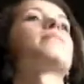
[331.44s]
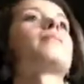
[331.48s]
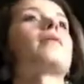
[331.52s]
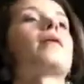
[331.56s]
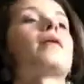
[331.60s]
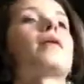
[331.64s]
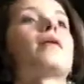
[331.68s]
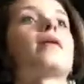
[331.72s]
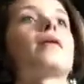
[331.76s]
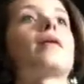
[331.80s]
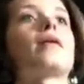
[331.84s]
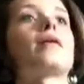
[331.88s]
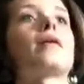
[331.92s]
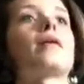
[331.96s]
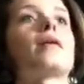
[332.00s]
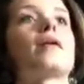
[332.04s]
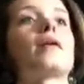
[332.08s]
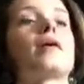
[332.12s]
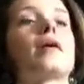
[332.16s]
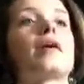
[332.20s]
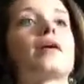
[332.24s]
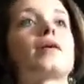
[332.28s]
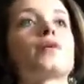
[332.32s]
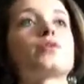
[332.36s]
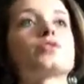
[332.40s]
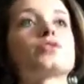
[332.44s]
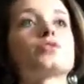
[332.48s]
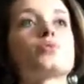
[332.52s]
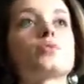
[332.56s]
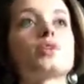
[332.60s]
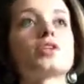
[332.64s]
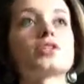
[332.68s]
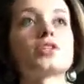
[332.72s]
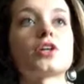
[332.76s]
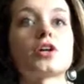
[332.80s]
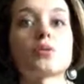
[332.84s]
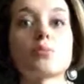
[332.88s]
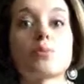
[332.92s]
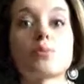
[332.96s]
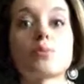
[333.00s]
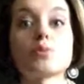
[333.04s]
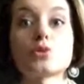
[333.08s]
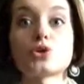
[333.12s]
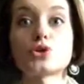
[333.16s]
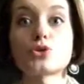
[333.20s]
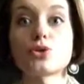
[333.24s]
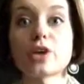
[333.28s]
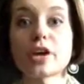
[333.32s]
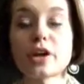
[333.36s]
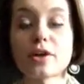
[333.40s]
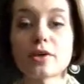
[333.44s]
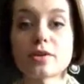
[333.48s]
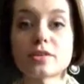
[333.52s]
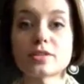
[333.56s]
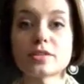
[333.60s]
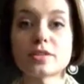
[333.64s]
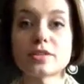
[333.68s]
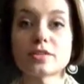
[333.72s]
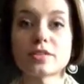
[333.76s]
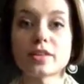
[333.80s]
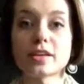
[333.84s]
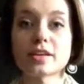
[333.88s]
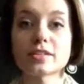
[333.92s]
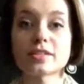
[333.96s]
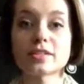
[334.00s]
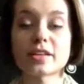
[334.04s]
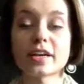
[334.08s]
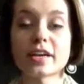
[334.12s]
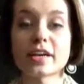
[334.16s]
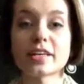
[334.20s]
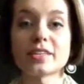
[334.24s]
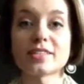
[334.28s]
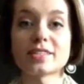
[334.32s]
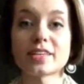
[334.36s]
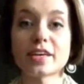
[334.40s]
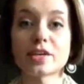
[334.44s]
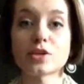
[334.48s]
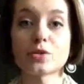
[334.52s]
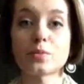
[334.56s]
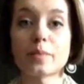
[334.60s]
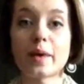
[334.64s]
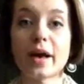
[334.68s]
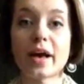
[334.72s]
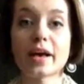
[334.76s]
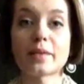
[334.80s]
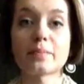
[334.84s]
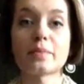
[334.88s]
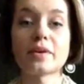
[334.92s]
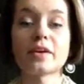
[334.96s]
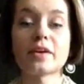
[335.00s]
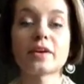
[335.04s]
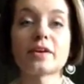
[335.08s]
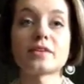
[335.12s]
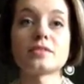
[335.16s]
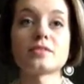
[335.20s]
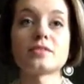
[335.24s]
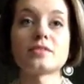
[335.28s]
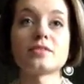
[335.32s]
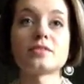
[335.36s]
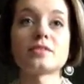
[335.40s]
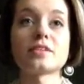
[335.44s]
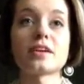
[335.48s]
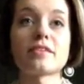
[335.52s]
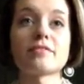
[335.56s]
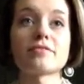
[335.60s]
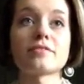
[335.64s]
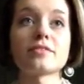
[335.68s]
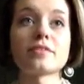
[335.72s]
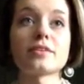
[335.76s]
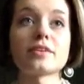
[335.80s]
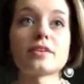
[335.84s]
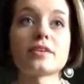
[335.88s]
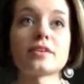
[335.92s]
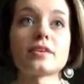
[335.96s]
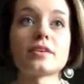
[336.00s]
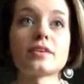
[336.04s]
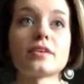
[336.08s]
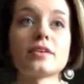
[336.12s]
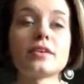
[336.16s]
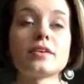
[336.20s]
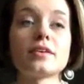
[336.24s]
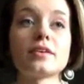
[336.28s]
I also want to talk about triggers and things that can set you back because it's definitely